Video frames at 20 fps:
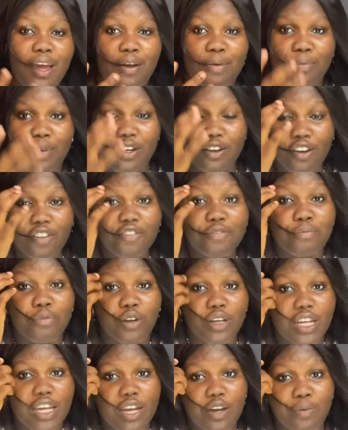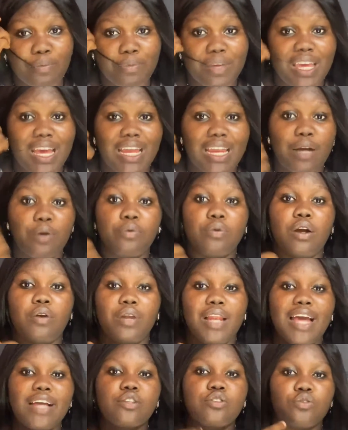enough money on me and I would
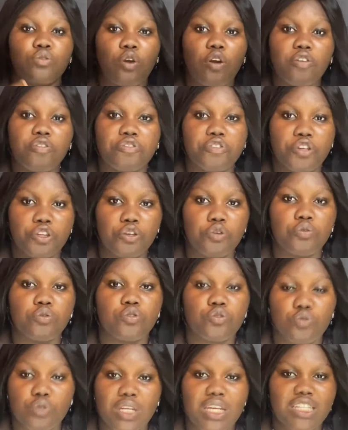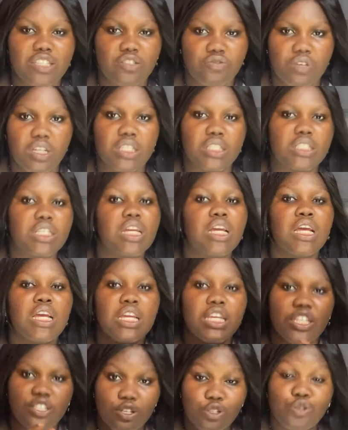like to offer you 2 years rent.
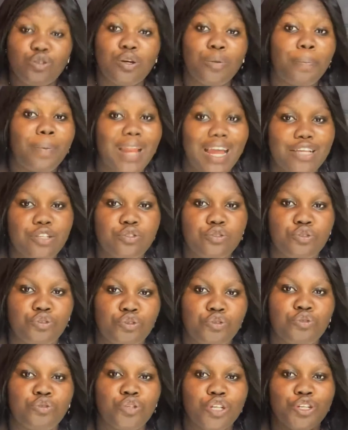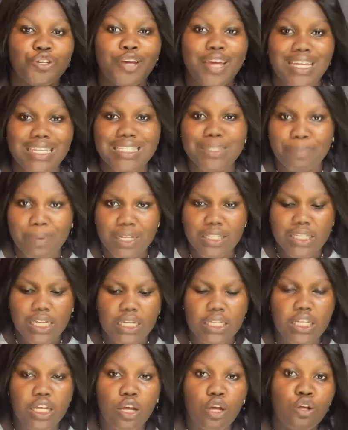It also applies to you. You're not expected
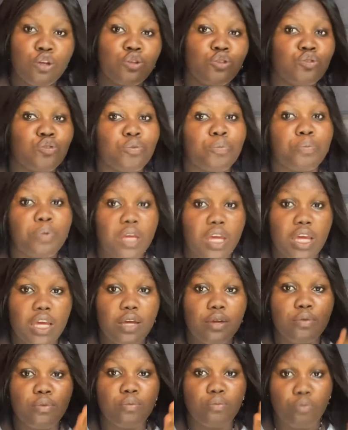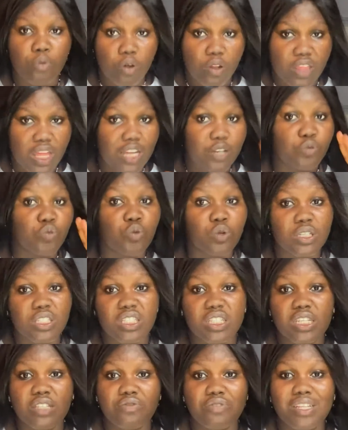to pay more than 1
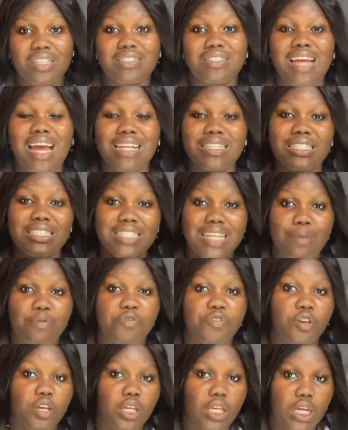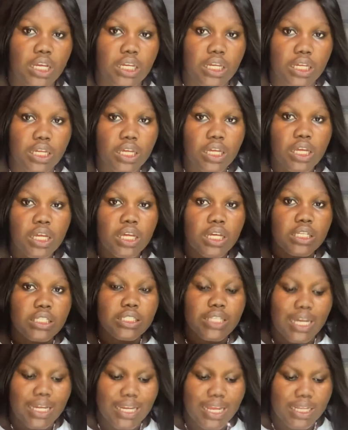year's rent at a time if you're a yearly
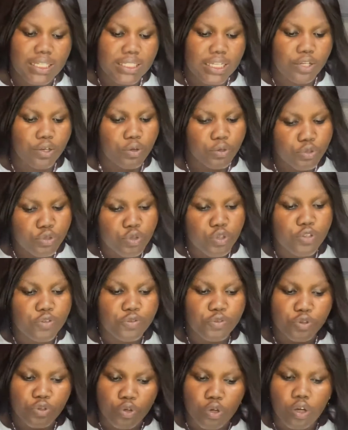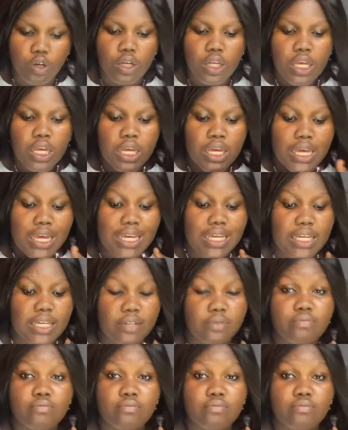tenant, and also if you're a